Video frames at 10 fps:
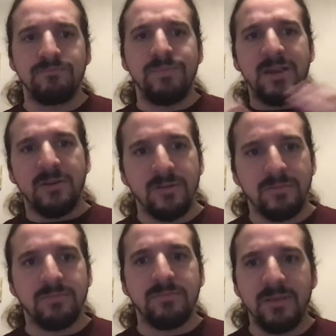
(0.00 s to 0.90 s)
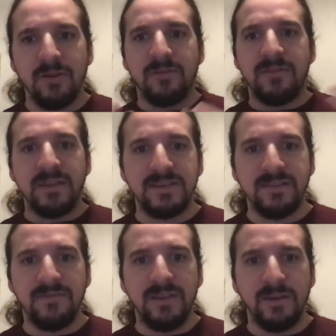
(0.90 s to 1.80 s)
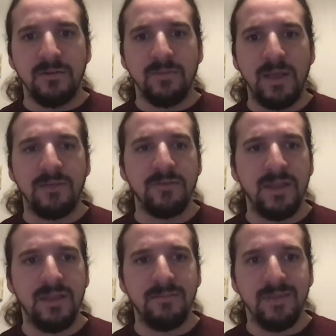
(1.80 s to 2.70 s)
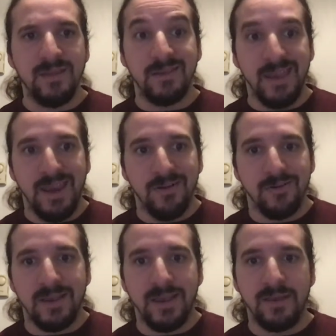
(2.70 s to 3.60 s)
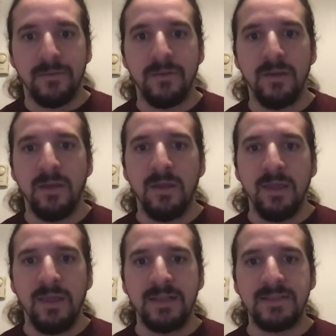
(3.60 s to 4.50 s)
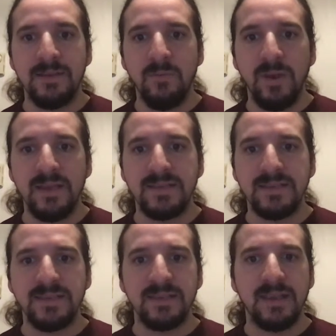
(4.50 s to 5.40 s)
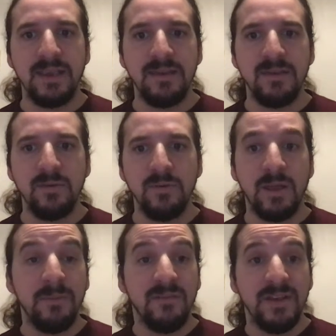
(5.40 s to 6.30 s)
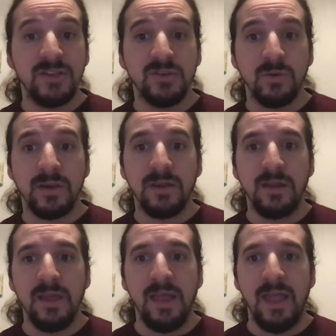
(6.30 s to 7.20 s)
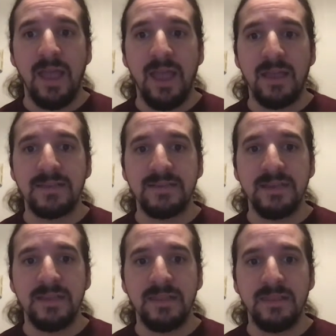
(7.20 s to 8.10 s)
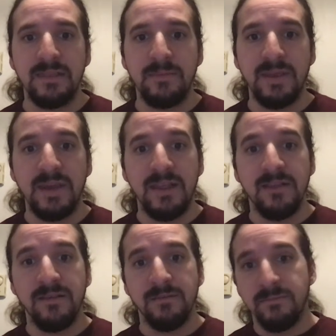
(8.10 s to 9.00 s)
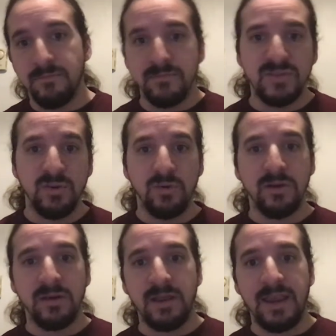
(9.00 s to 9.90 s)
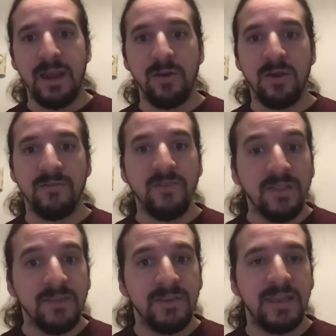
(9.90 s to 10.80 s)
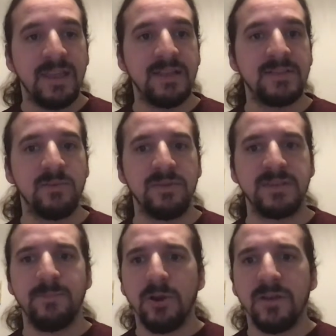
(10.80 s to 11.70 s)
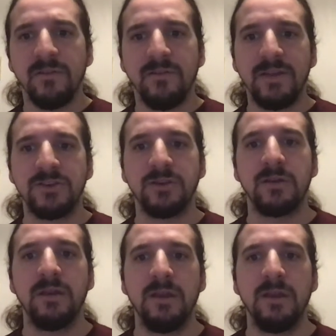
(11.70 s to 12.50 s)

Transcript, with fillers: bigger there are things to fear rather than the Gator King. In some ways, this is akin to a coming of age story. As in the beginning, Zora and Carrie are fun loving kids with a spark of adventure,